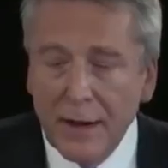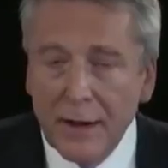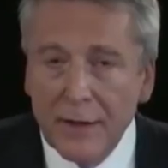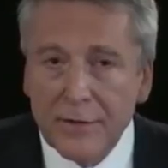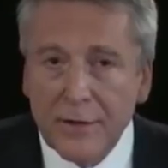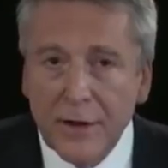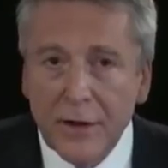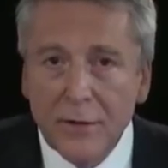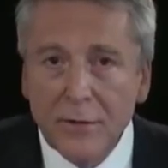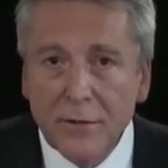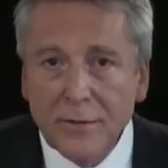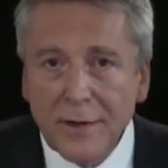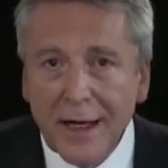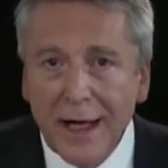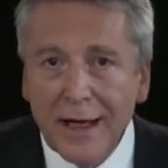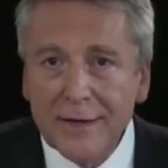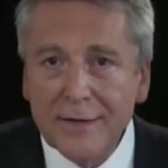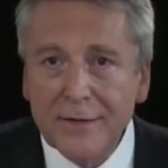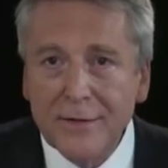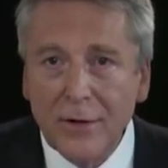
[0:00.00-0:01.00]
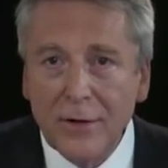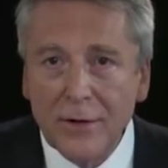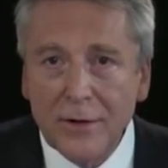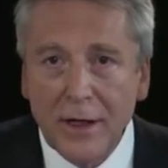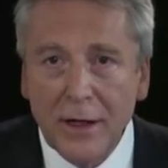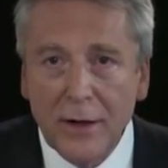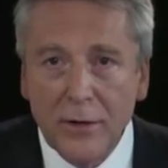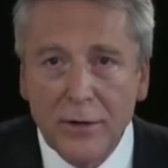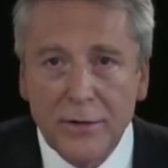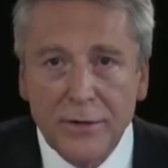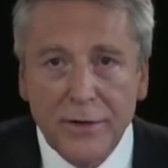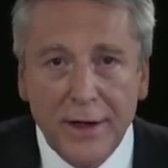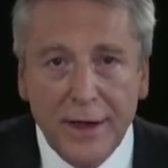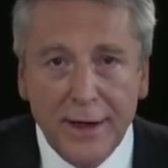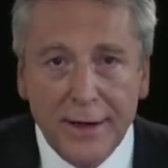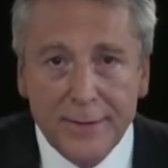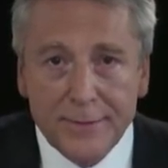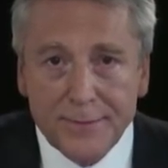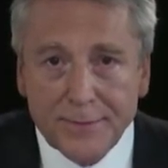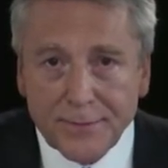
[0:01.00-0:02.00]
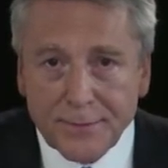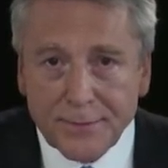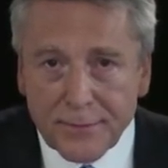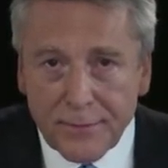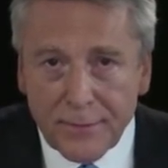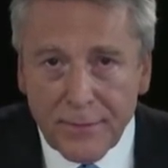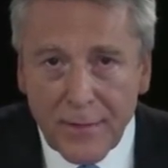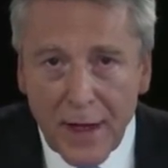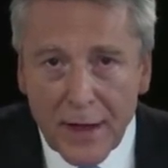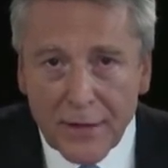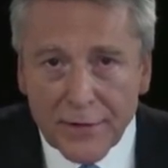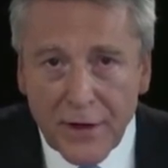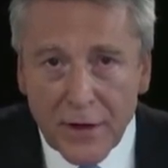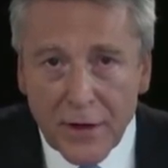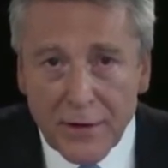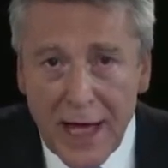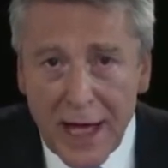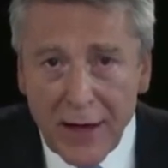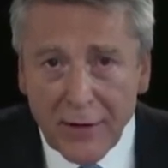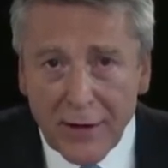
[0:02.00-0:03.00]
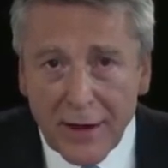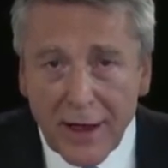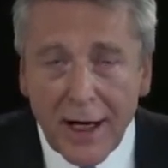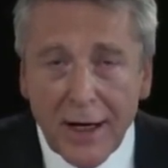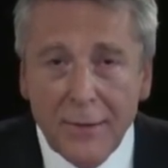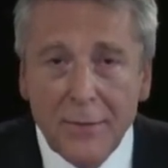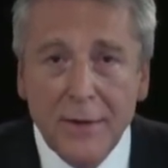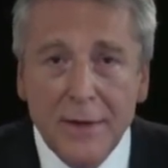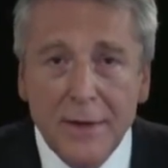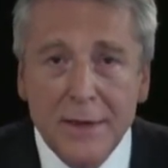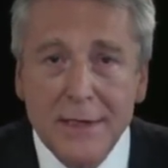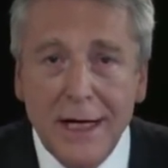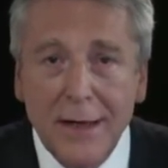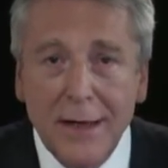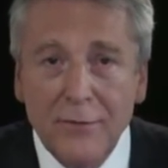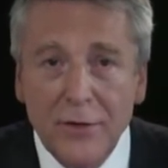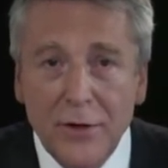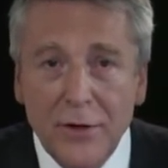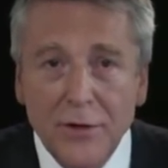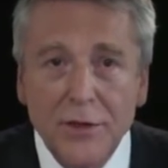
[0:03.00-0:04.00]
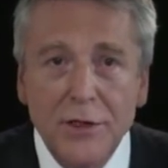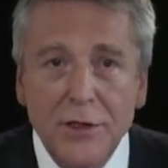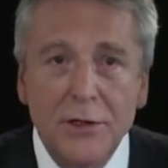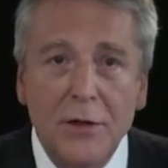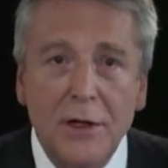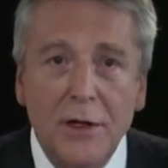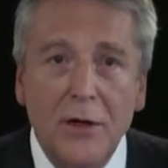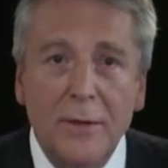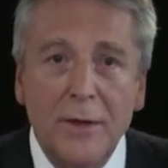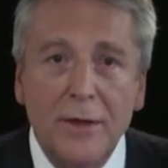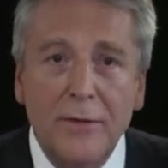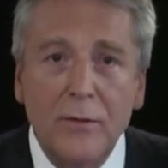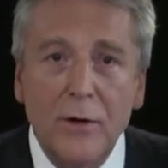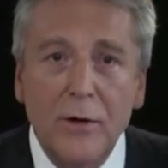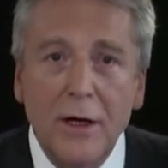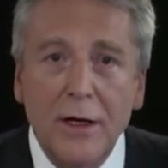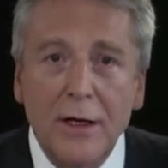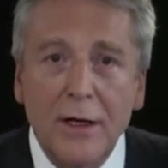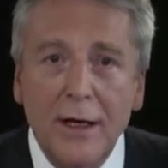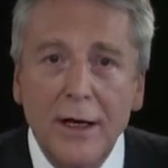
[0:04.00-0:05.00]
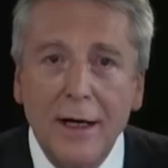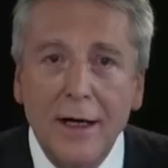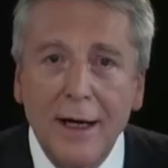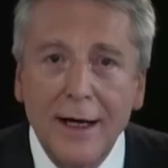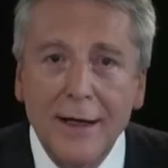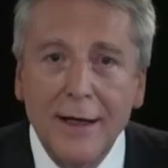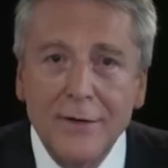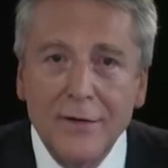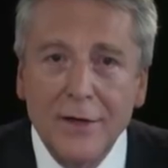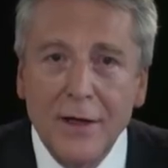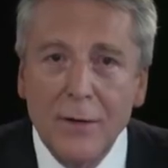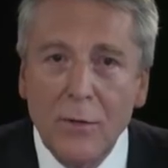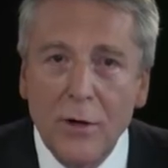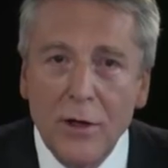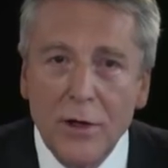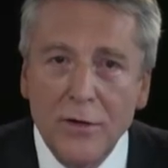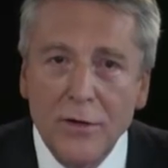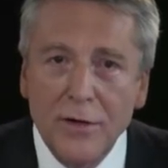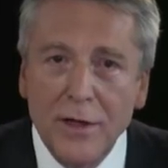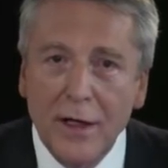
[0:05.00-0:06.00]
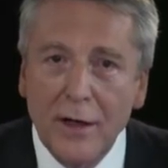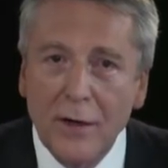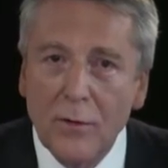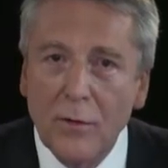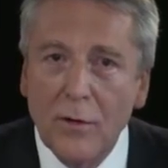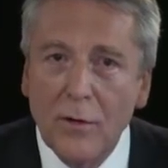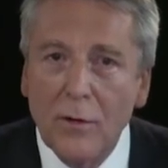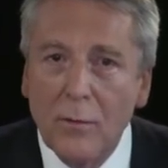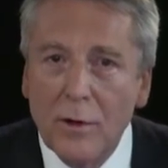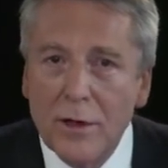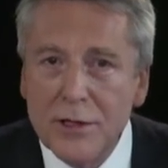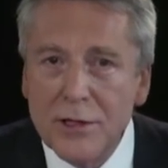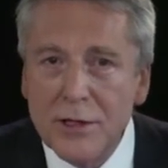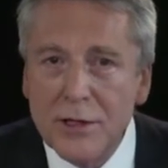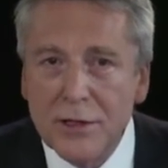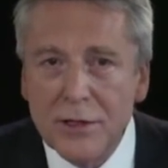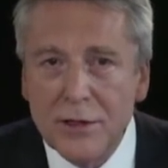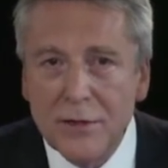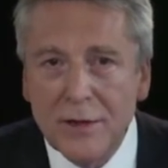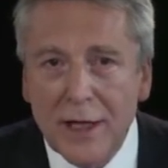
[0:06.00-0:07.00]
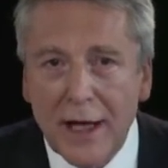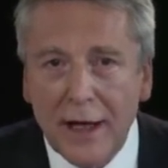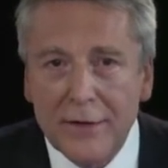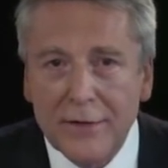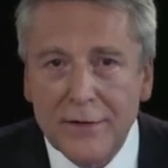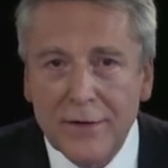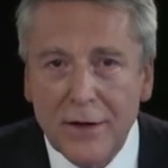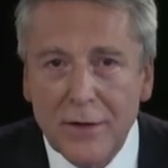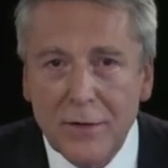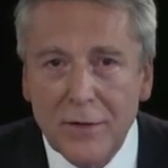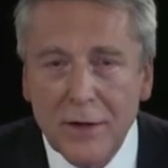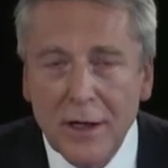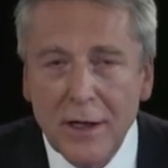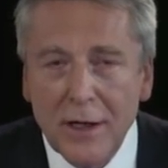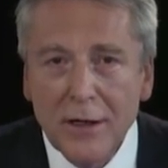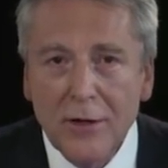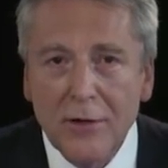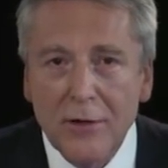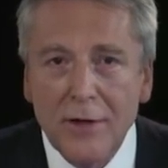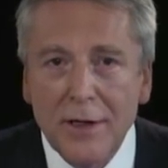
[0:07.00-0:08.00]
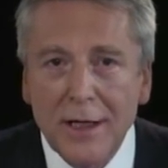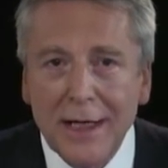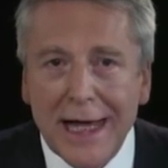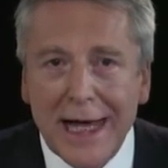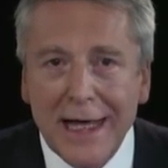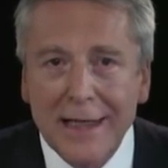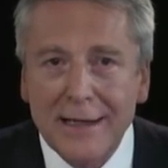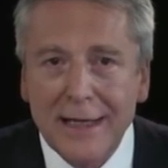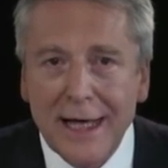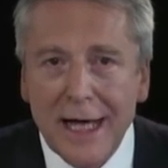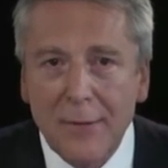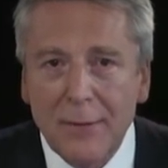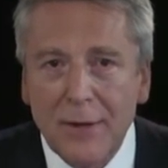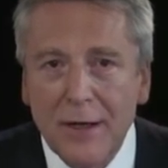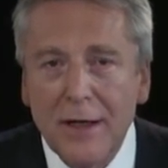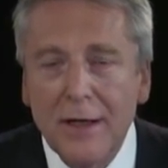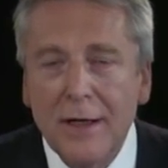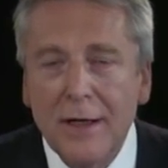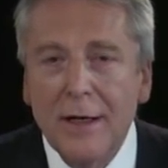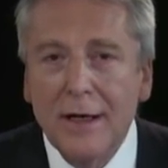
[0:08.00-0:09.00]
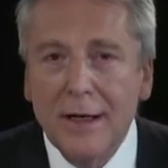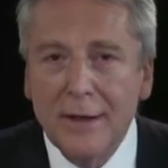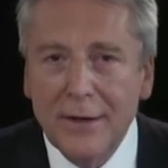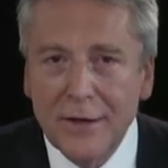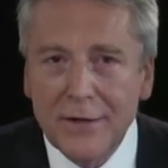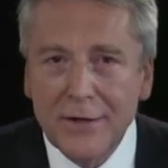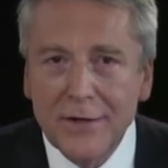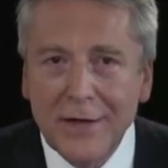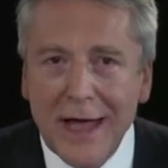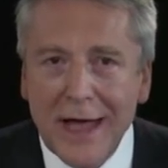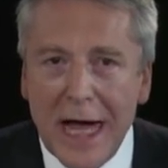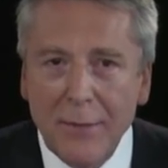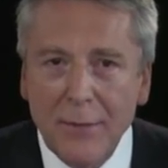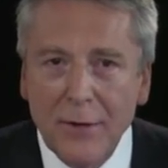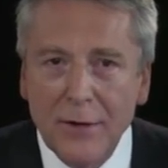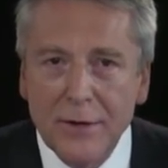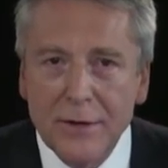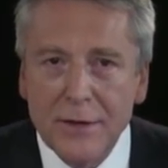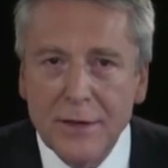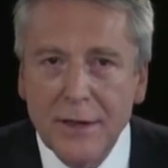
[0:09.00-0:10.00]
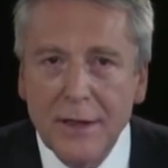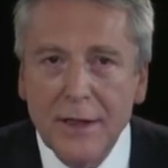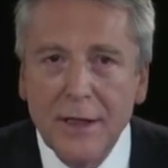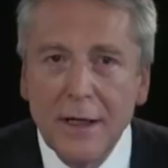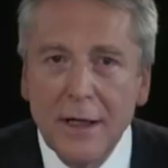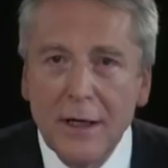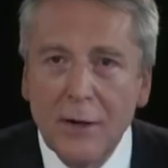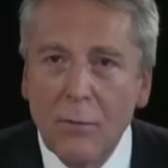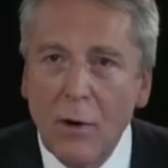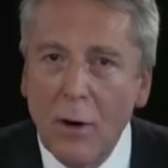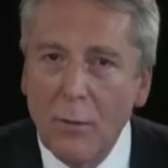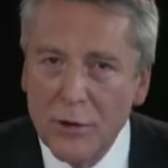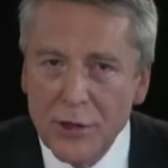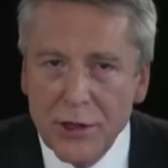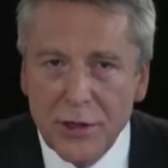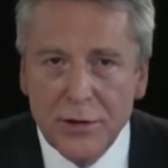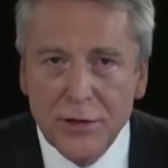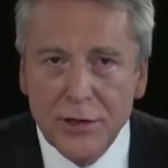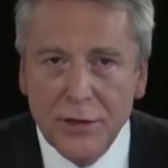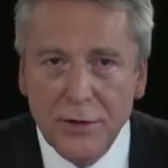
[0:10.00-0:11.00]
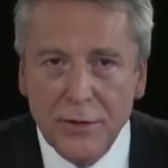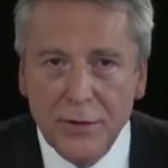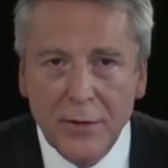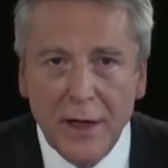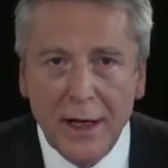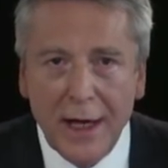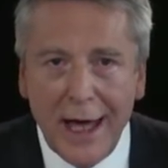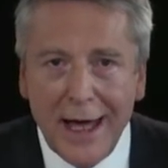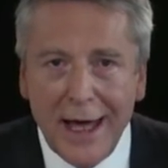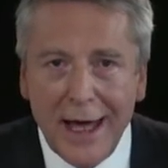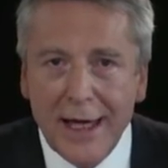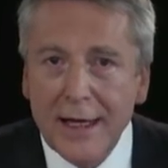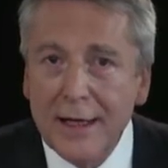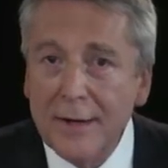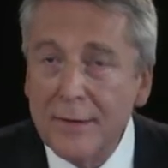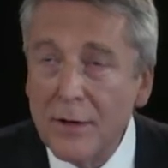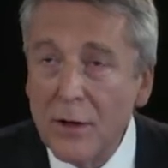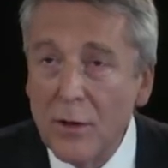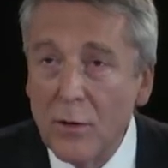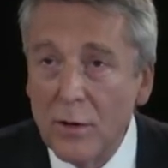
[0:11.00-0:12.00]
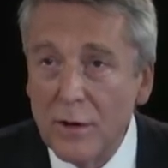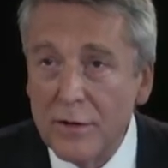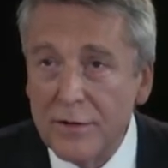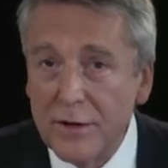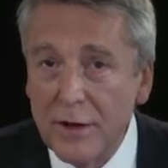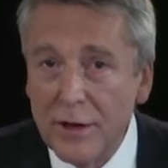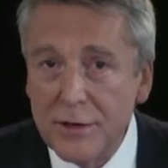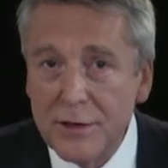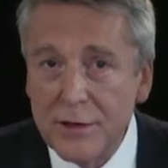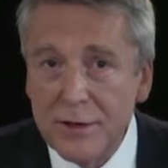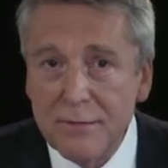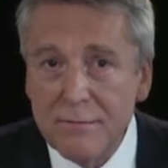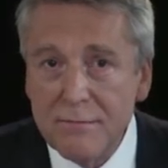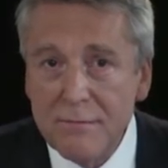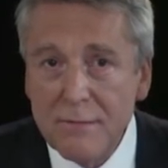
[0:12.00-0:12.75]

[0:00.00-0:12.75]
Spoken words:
So that's not a good thing. So now, time for you to do a little bit of work and see what you think we should do next. So you're in the cath lab, this has happened. What would you do? A, call a surgeon.